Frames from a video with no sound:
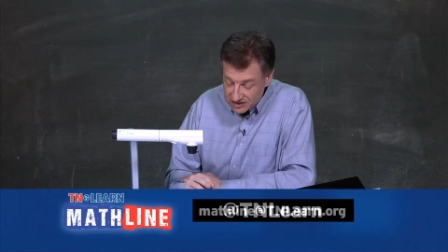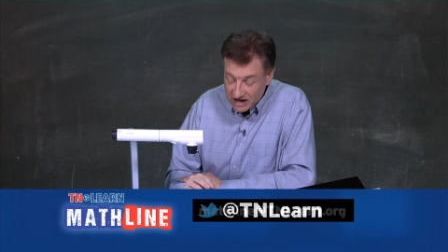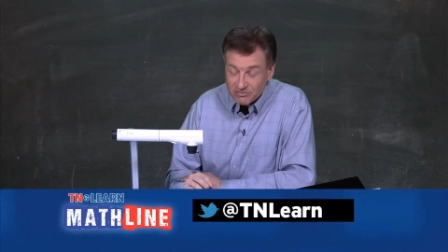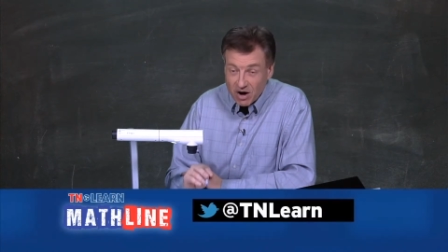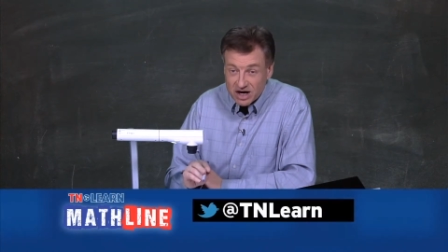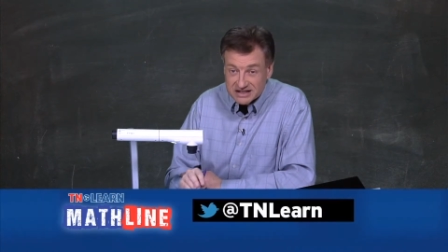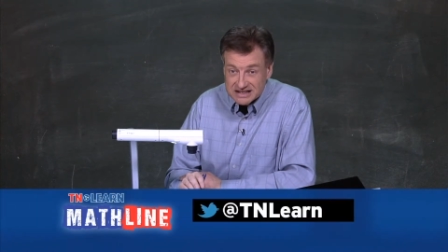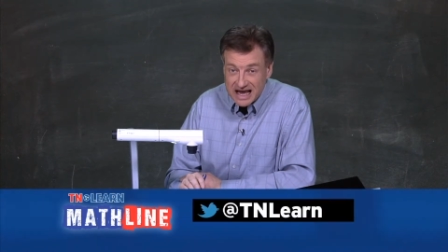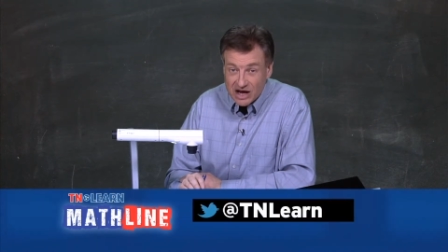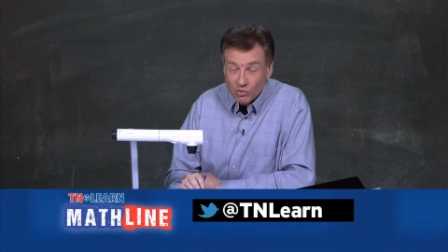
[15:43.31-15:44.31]
They've marked
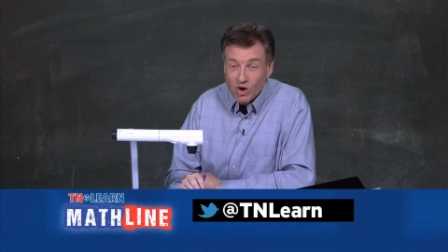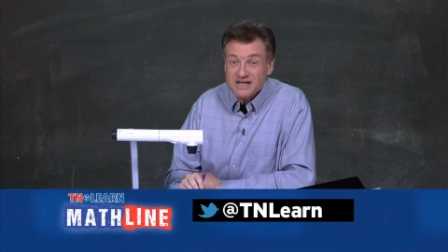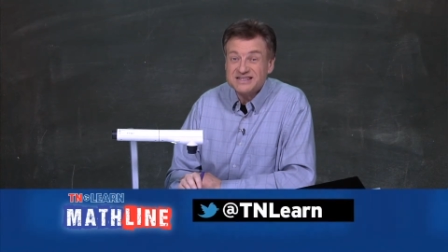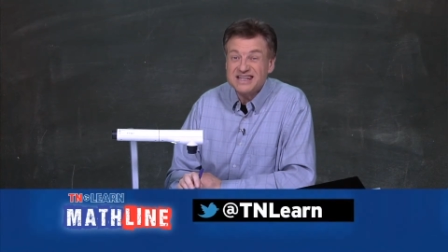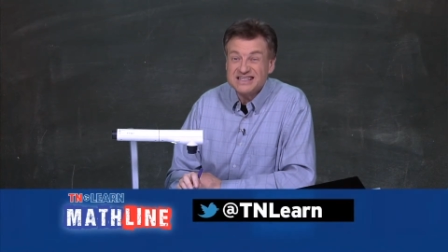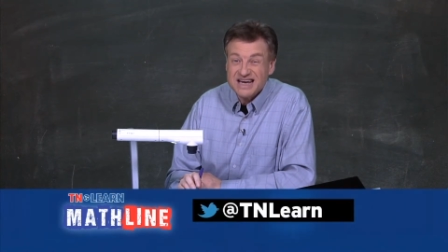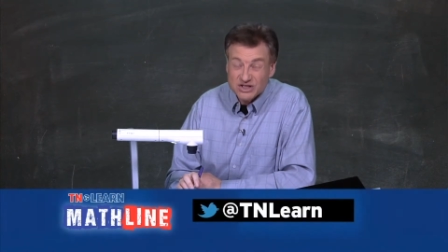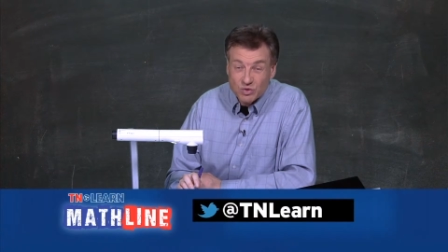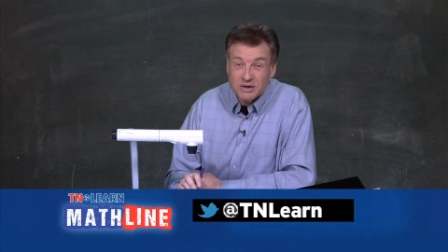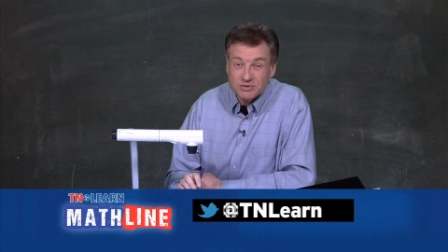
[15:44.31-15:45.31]
it down once, and they
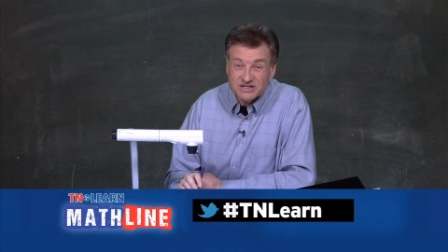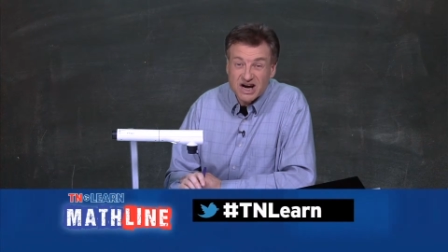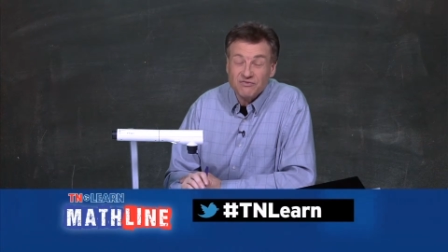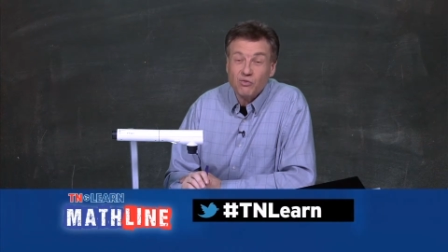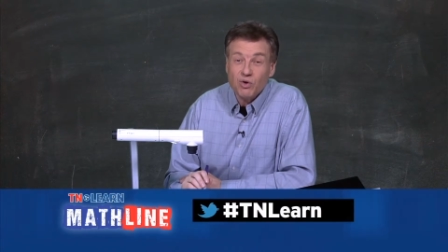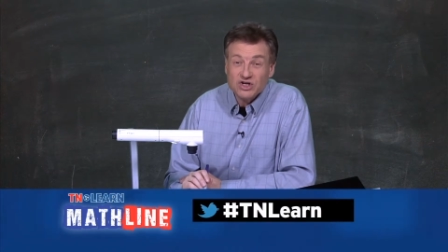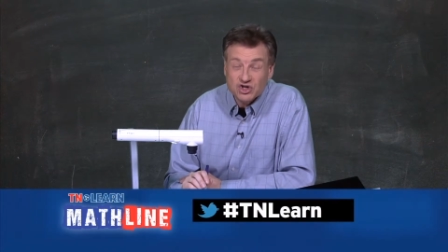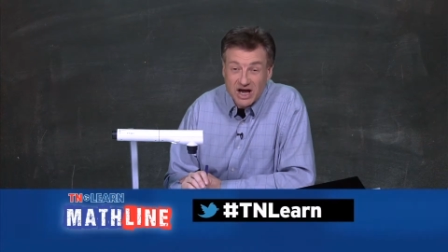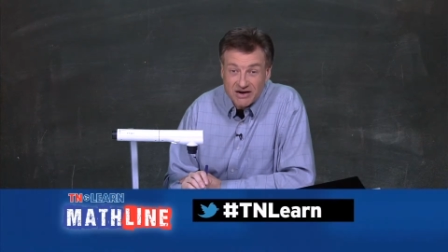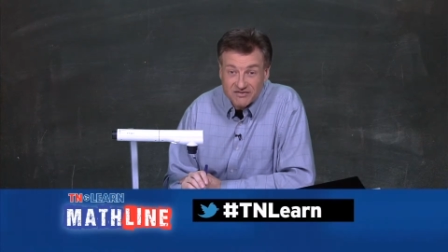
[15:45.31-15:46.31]
take 20% off of
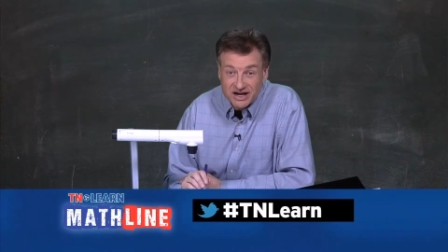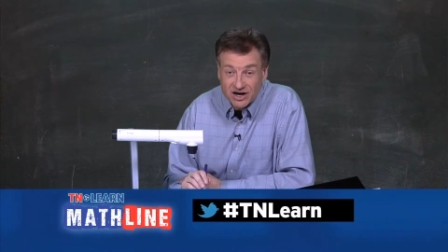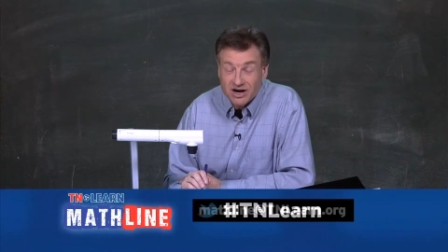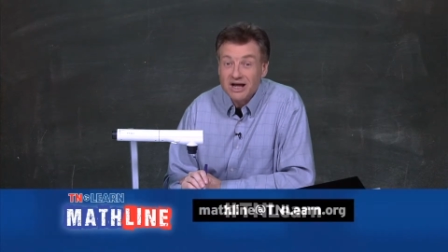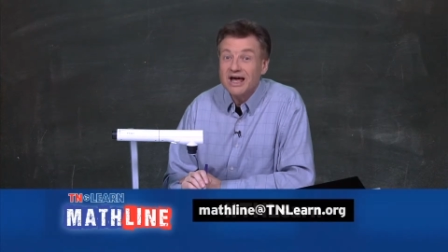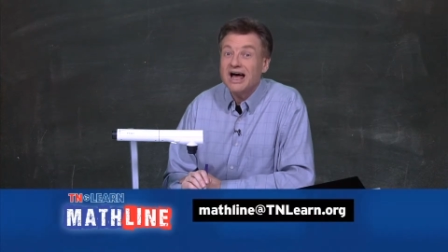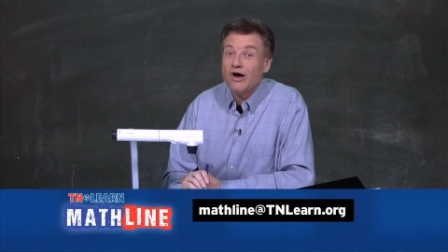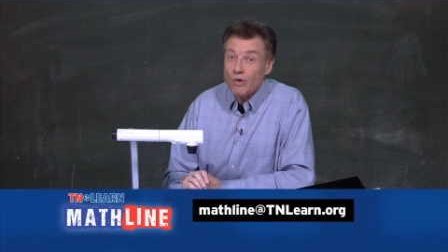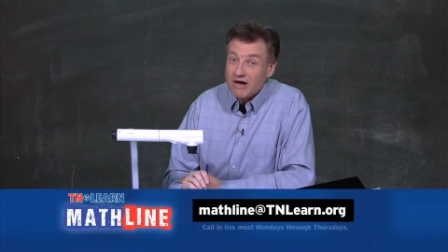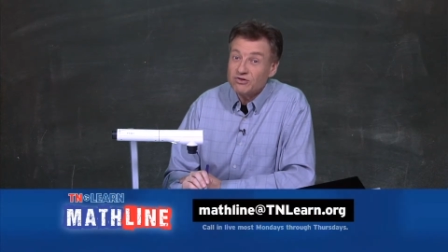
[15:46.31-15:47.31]
what you have there.
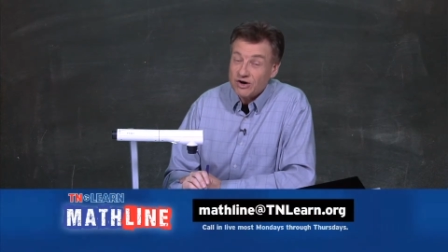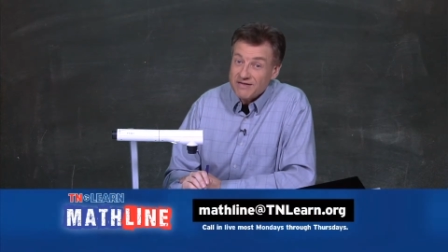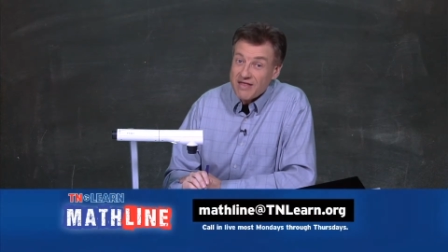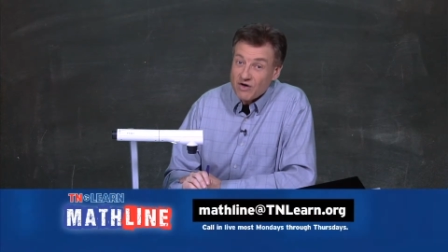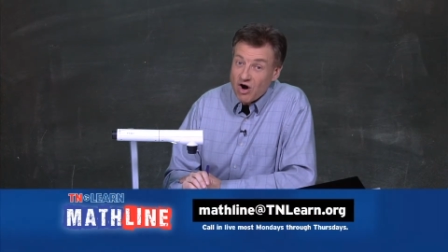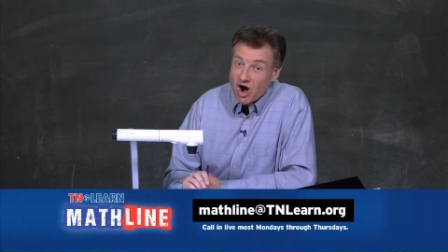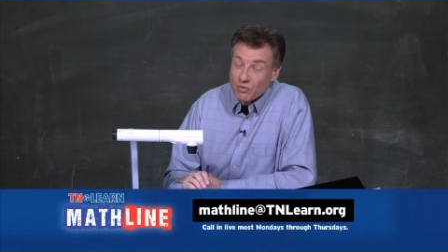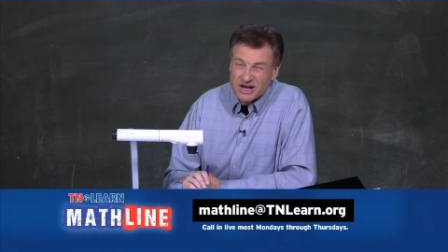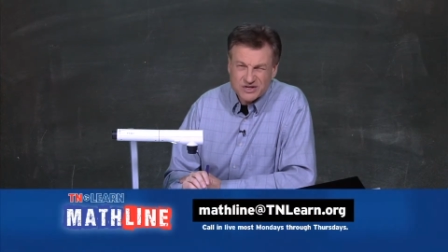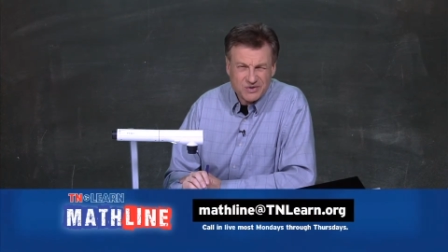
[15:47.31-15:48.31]
Oh, I've learned that the
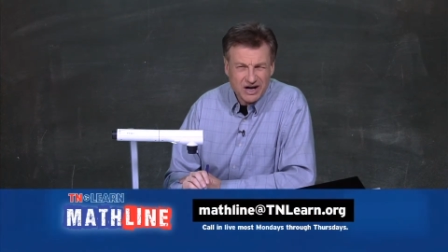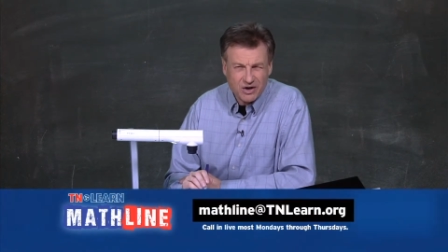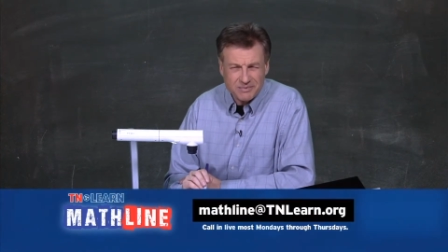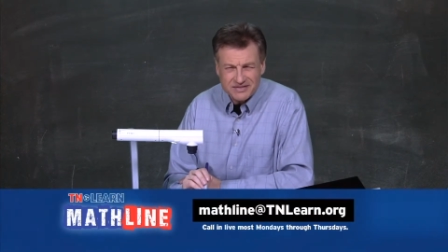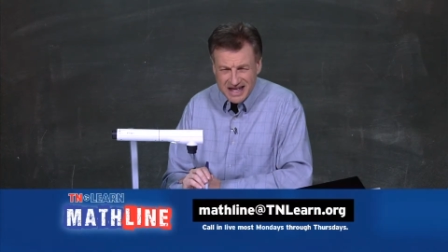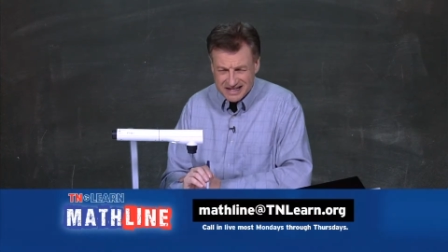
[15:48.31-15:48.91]
hard way, because when I go up there,